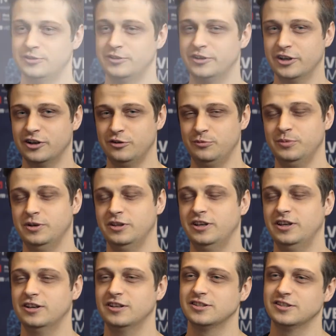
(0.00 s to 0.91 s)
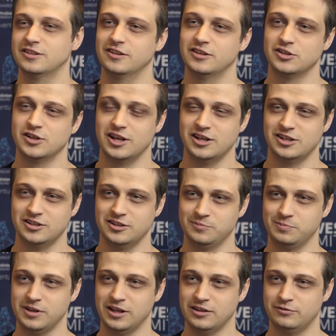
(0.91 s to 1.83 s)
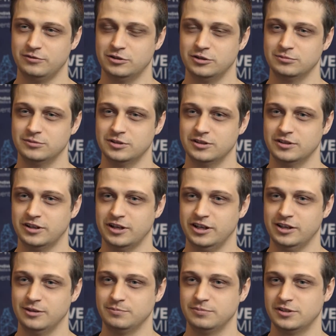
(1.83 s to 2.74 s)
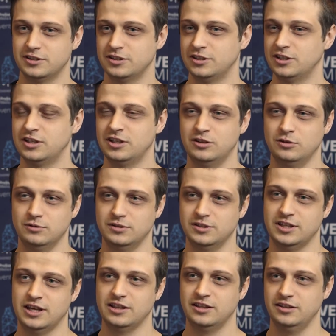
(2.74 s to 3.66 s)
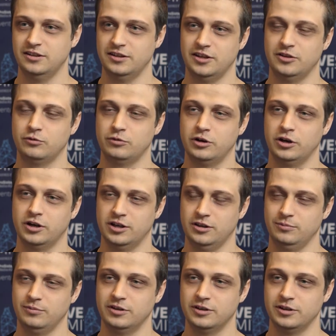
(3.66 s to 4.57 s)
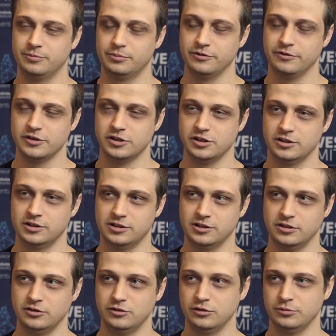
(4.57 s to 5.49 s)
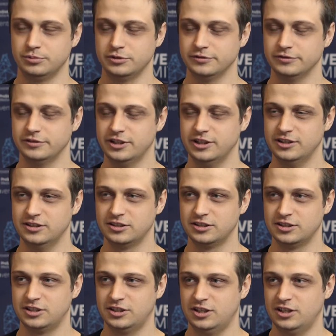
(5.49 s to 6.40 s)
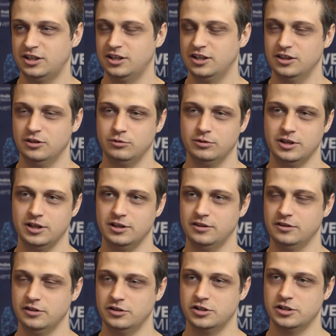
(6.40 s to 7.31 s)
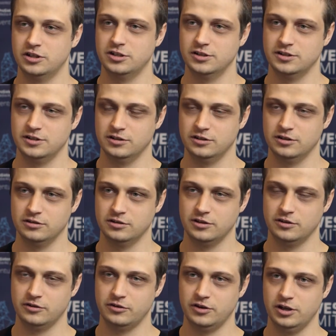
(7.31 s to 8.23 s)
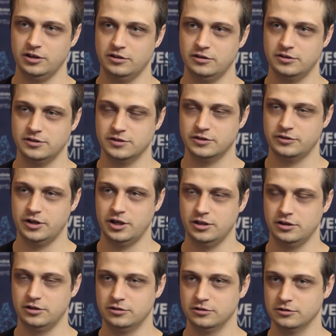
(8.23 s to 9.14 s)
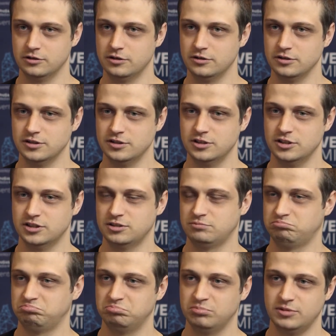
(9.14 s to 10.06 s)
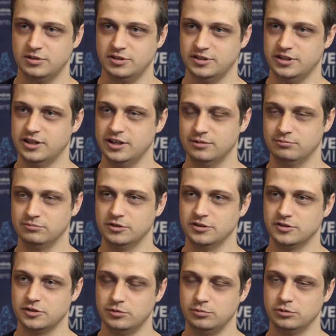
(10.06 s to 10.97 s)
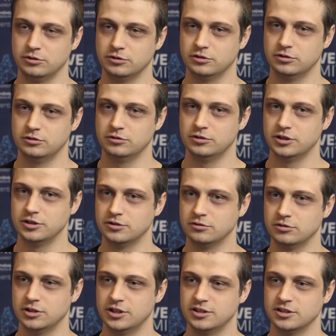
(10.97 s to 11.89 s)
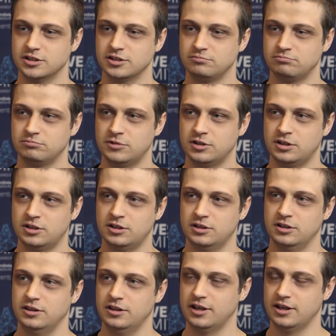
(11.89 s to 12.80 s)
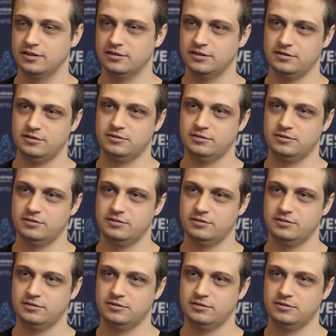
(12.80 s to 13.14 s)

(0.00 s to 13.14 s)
So our company has an educational platform that helps to study, network, and build a professional EDU profile. And we let teachers and content creators create their own courses, sell them, distribute to our students that